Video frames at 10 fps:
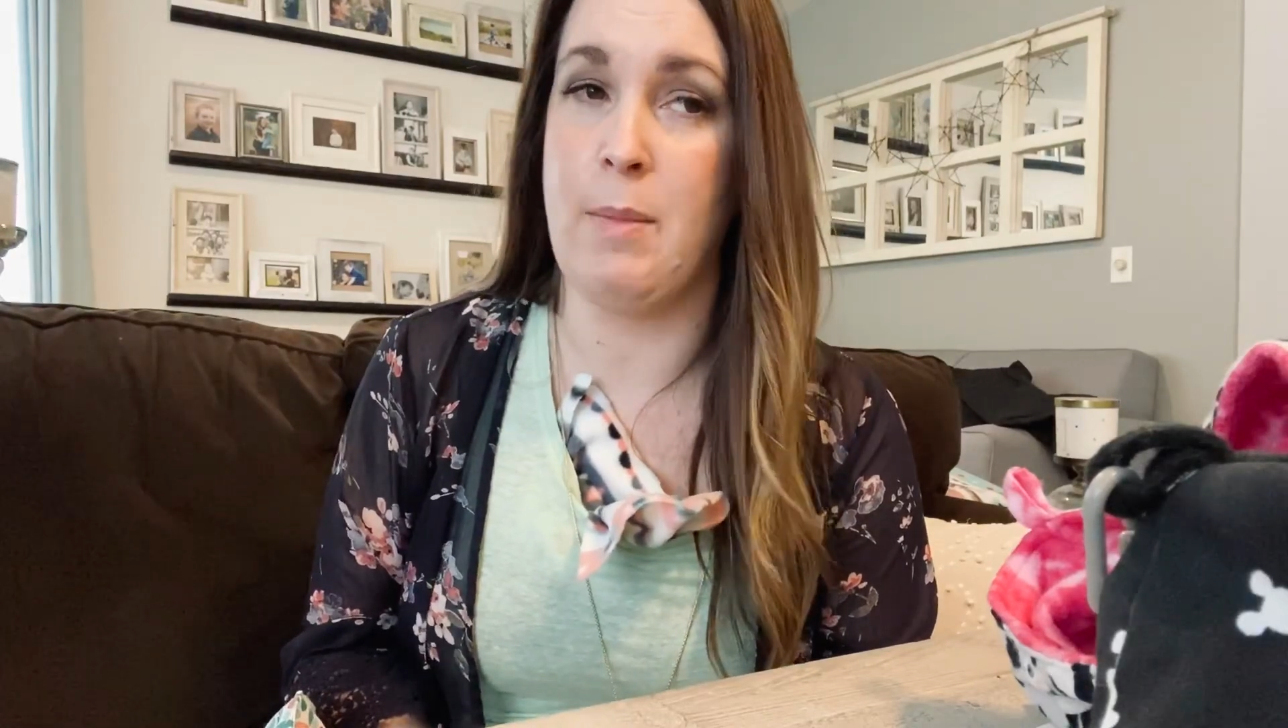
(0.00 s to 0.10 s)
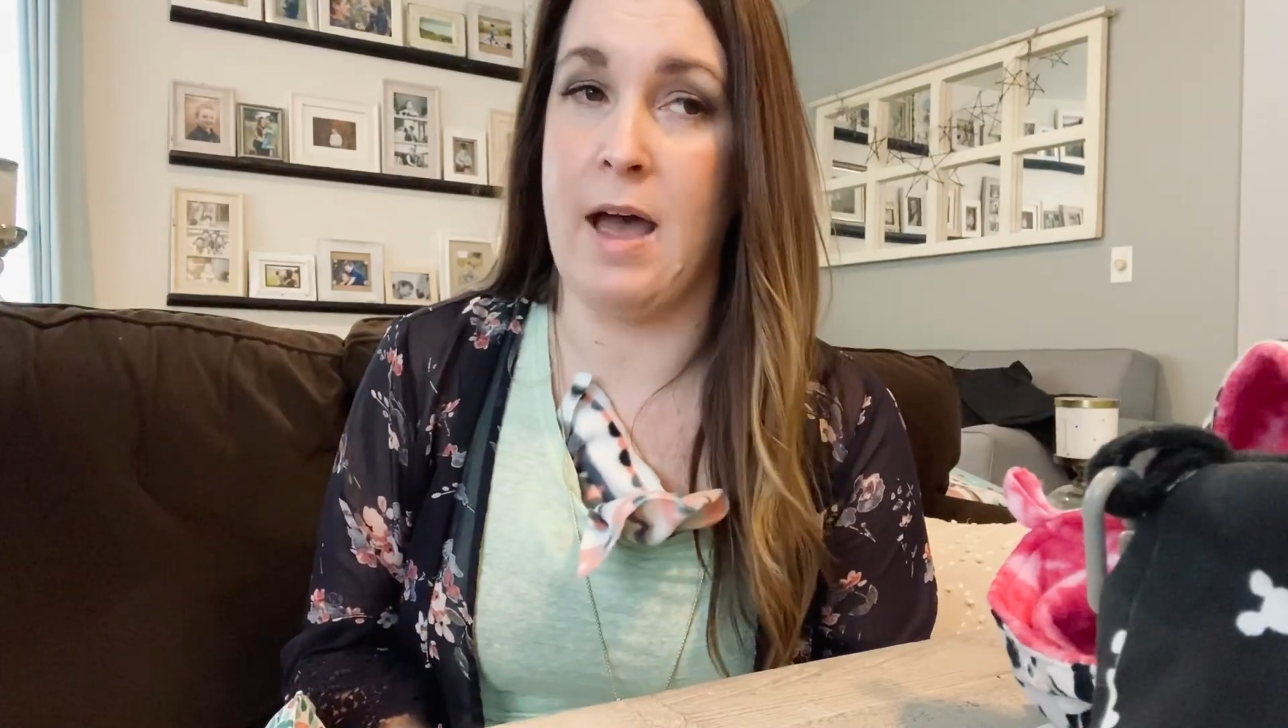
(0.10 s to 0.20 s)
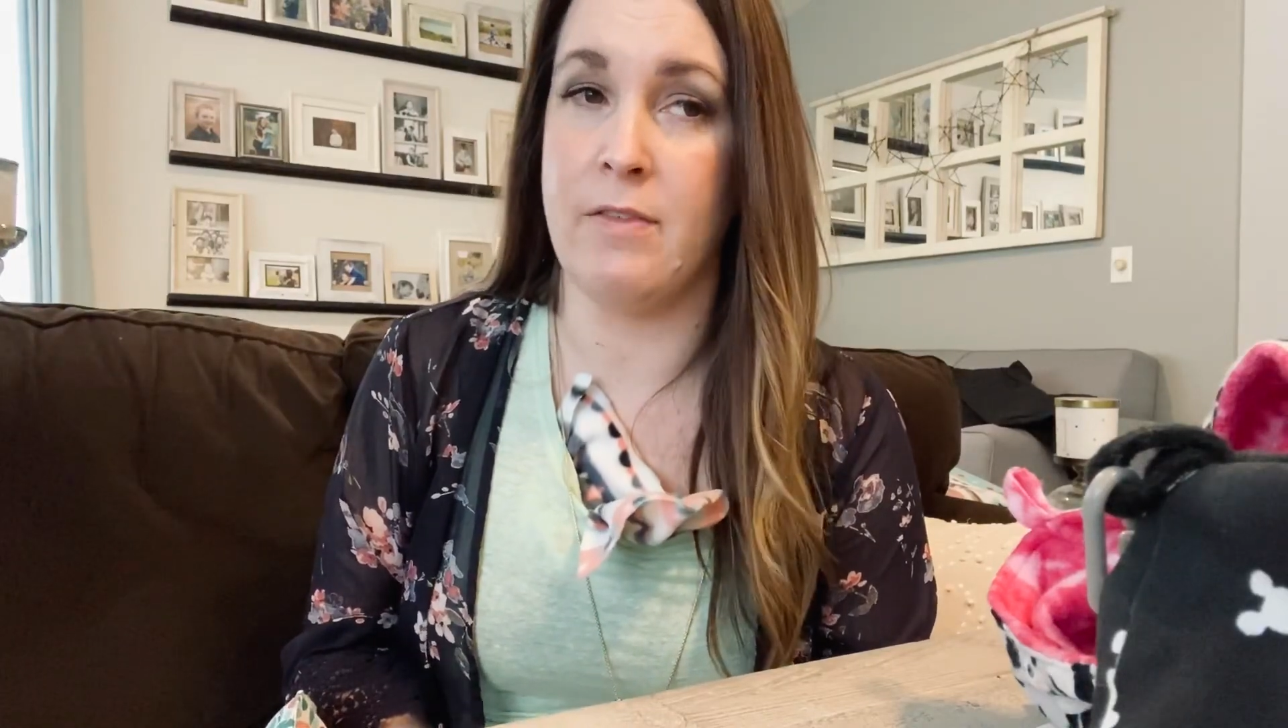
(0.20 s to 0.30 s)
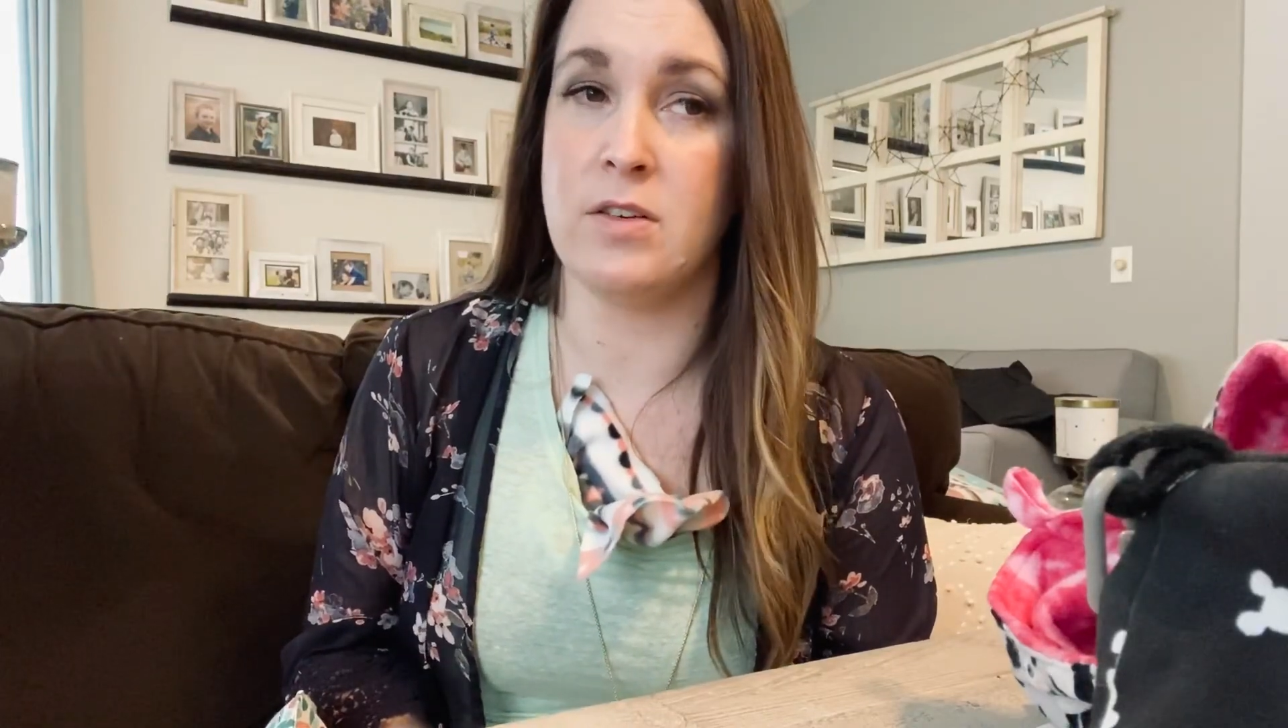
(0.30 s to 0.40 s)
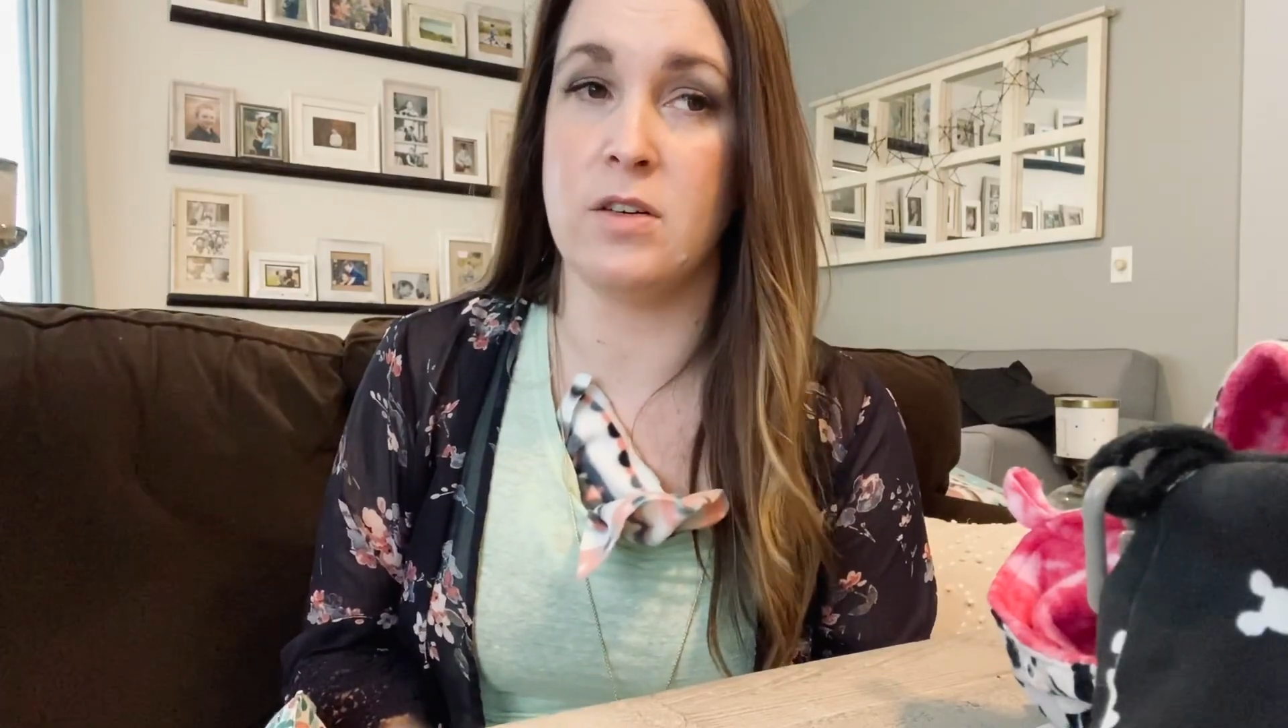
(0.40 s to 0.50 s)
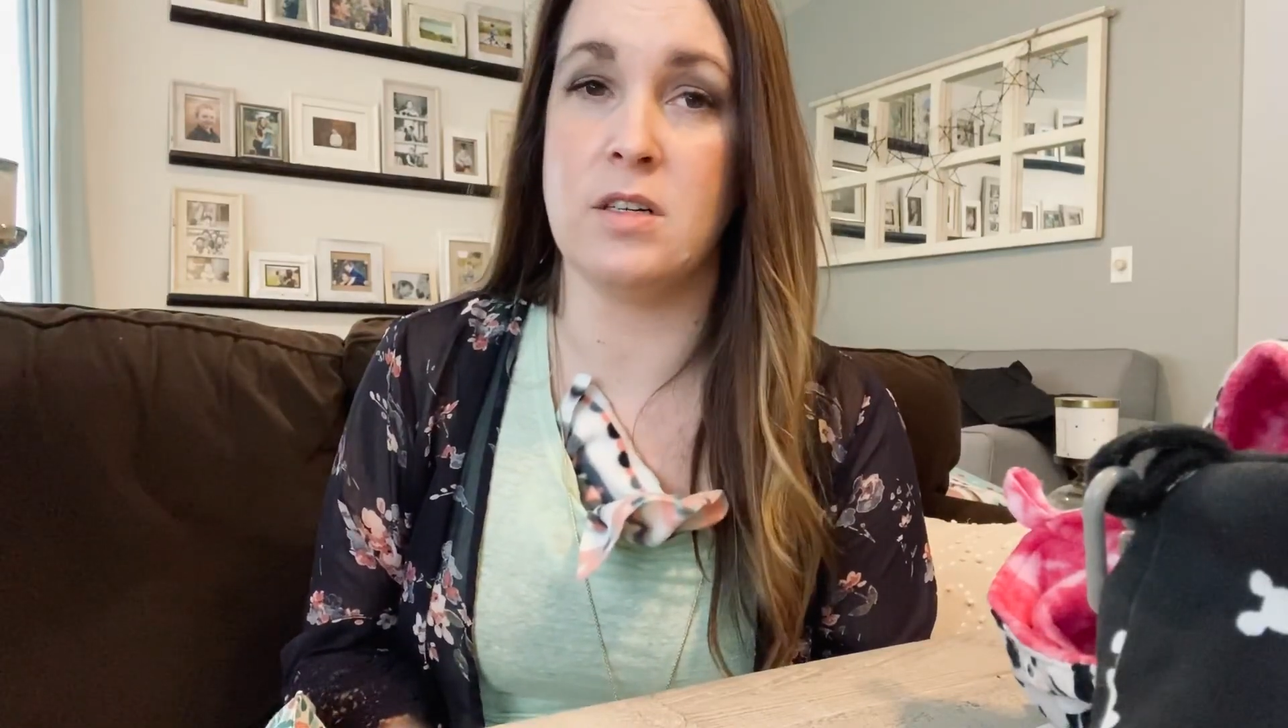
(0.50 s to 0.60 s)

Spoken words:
after